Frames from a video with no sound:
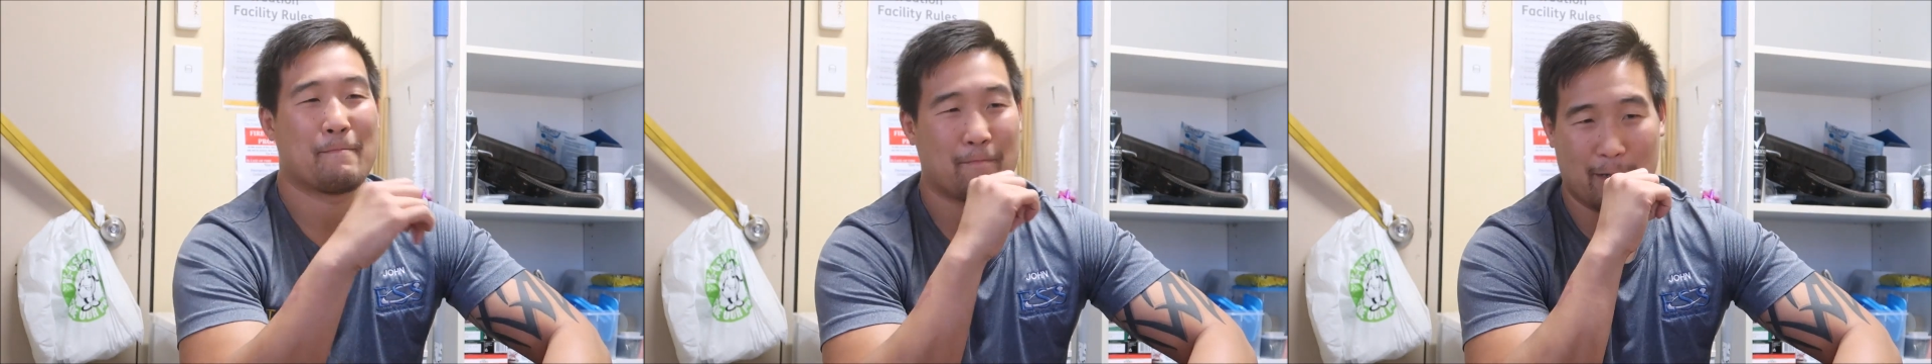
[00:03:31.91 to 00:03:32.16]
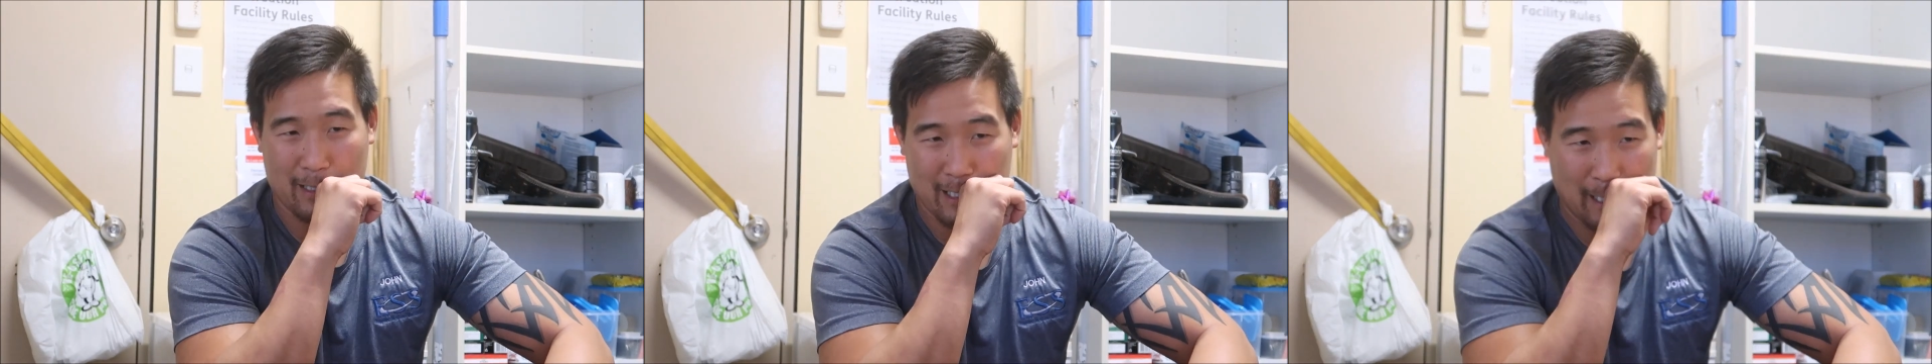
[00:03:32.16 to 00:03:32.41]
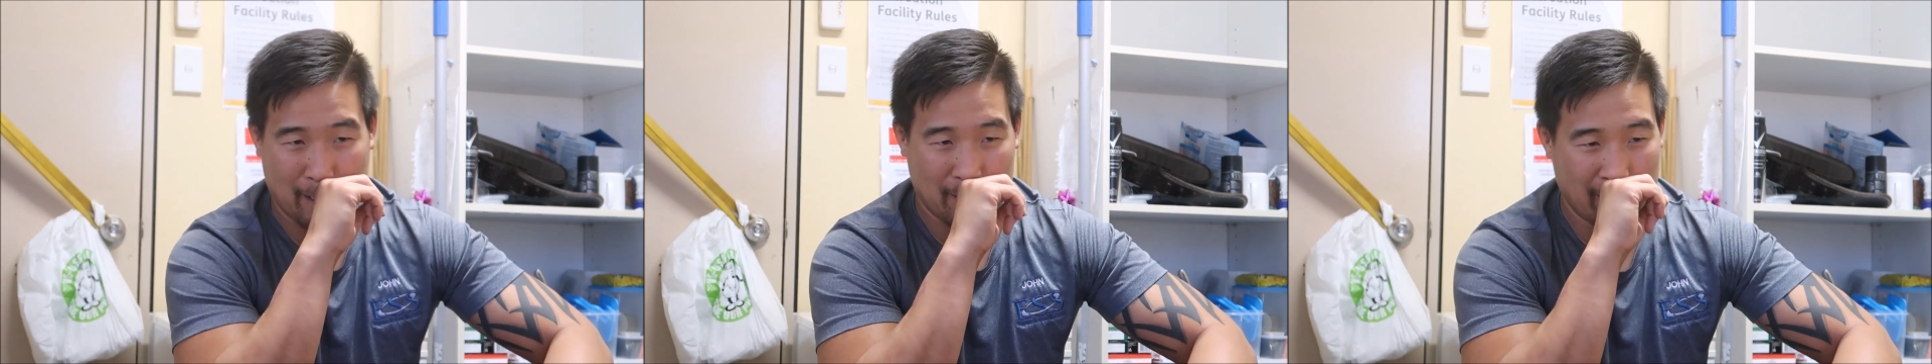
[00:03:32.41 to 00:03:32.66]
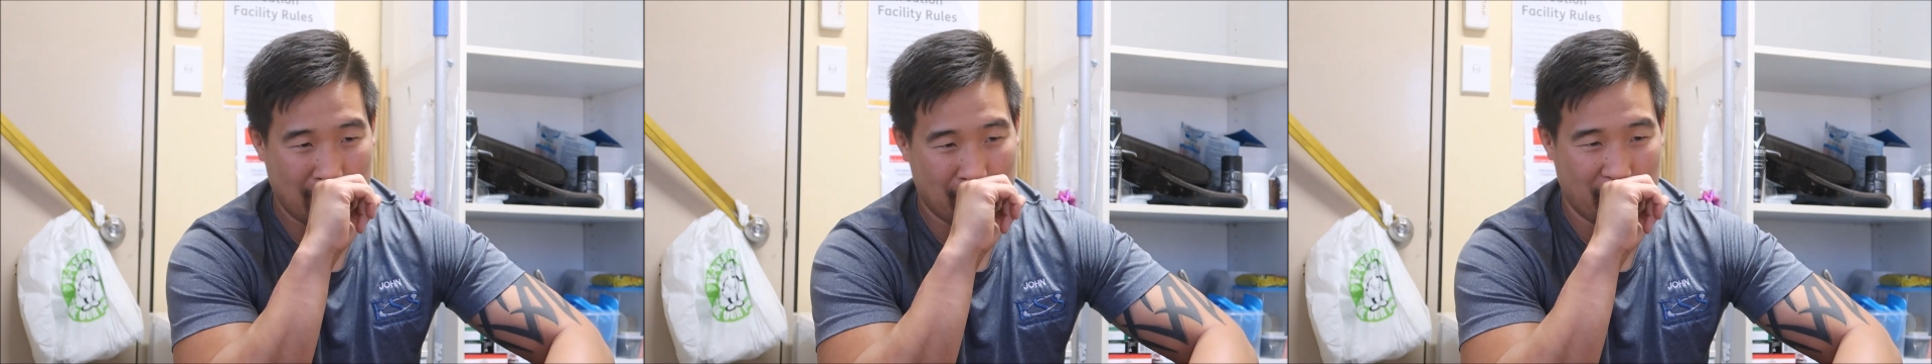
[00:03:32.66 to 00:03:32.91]
But it's like
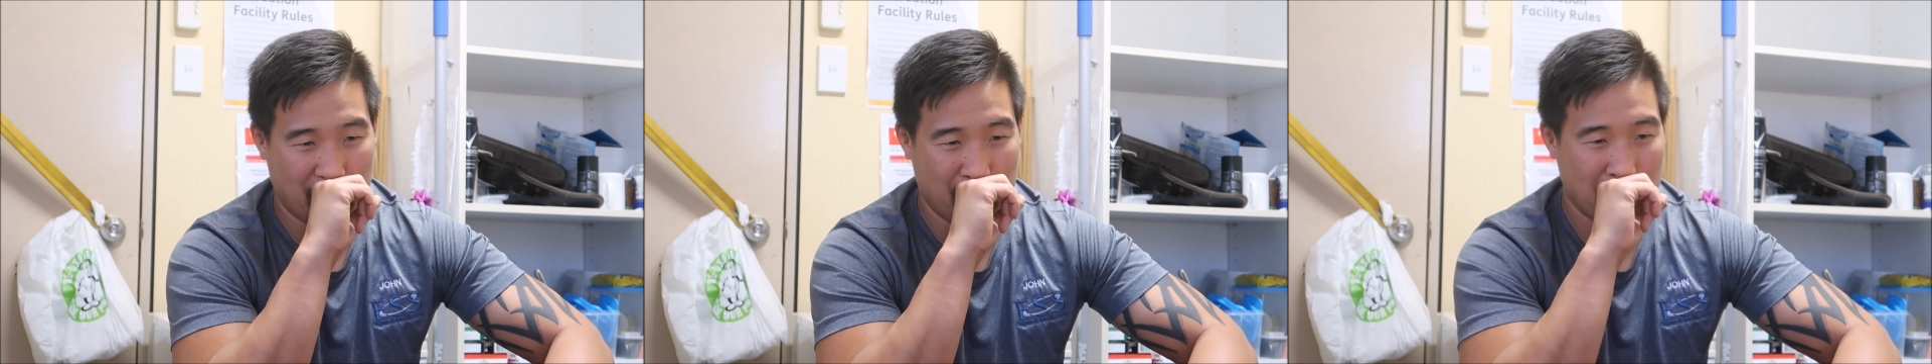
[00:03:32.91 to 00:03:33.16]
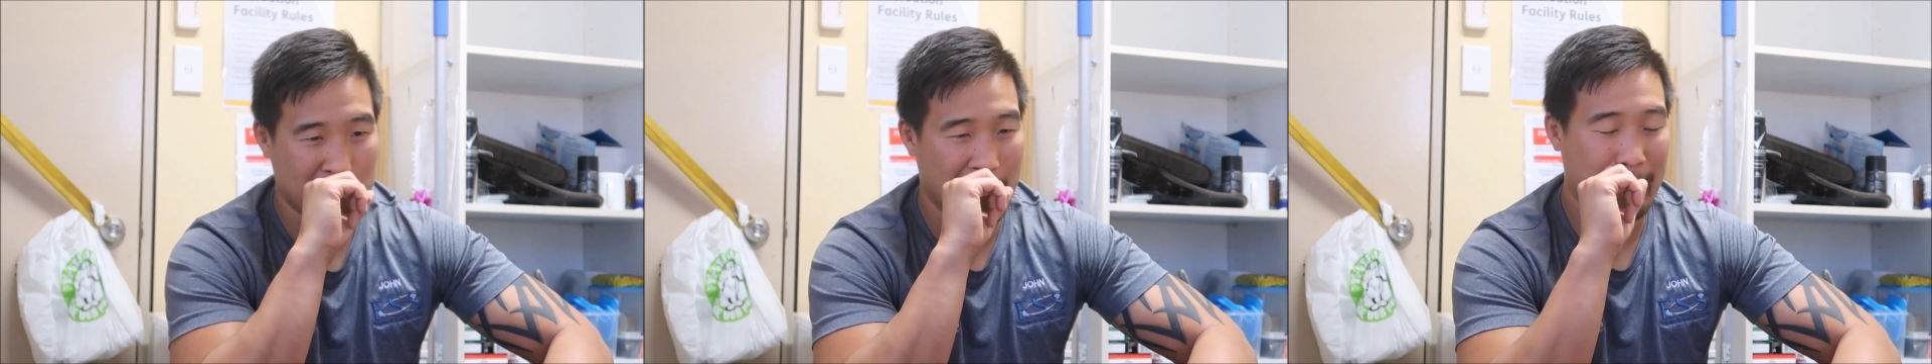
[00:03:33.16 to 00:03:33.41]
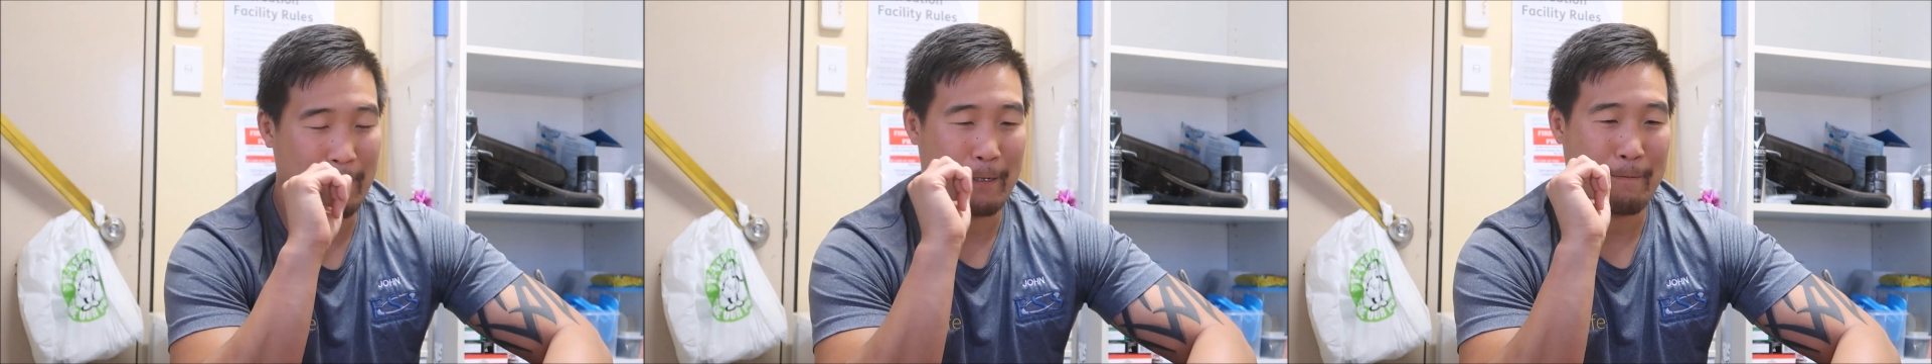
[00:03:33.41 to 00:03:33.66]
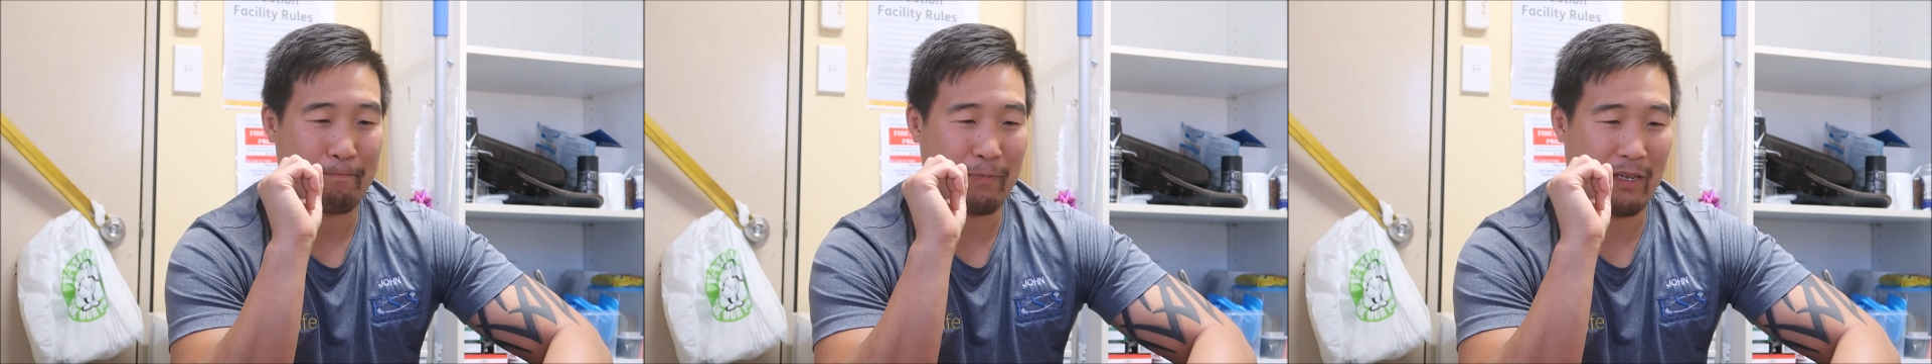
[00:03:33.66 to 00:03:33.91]
saying before, it's
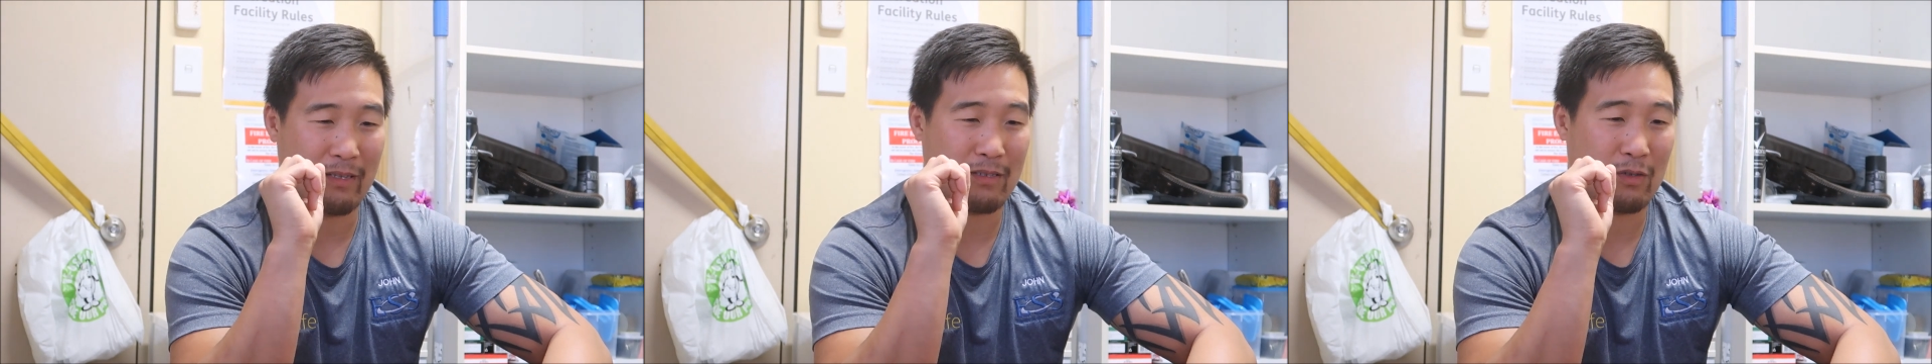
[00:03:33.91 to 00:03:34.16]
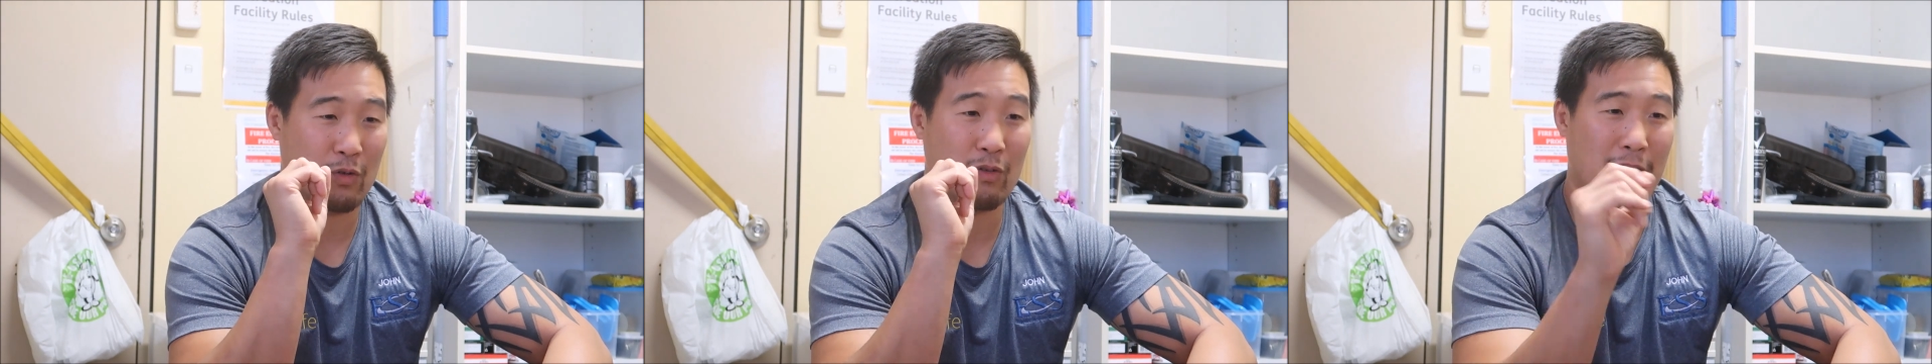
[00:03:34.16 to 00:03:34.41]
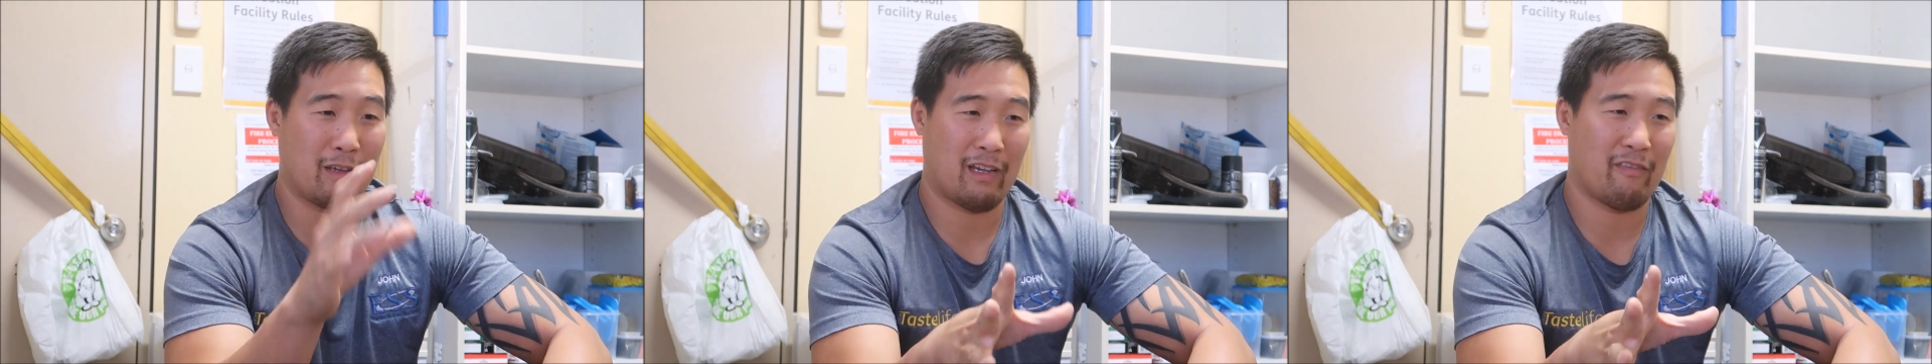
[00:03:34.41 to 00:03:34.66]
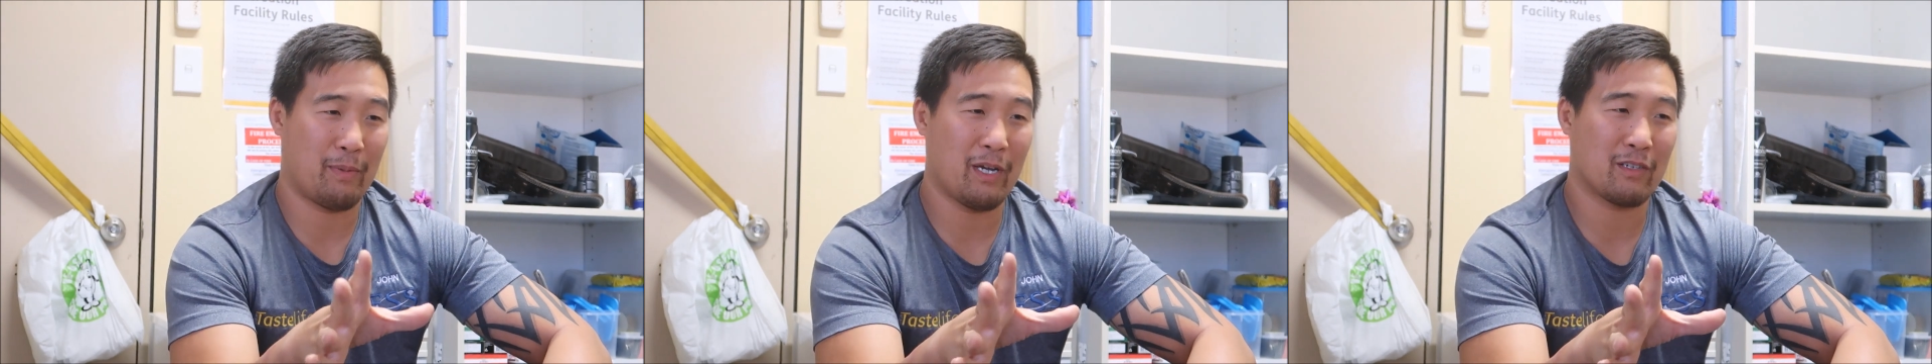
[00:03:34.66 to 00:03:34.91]
it's good that you
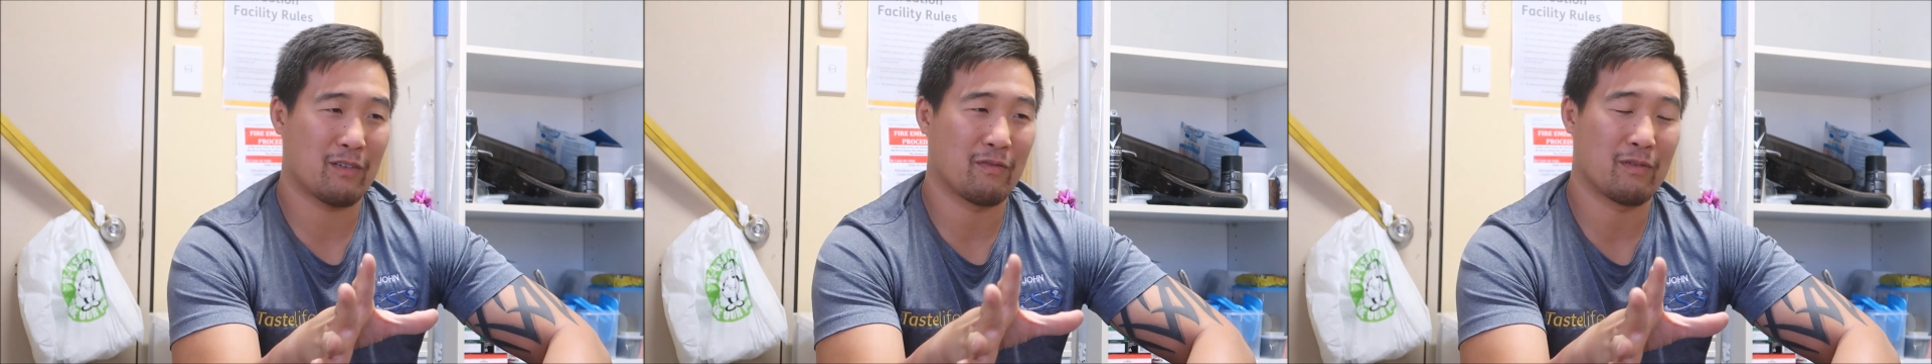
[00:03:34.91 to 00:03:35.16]
have passion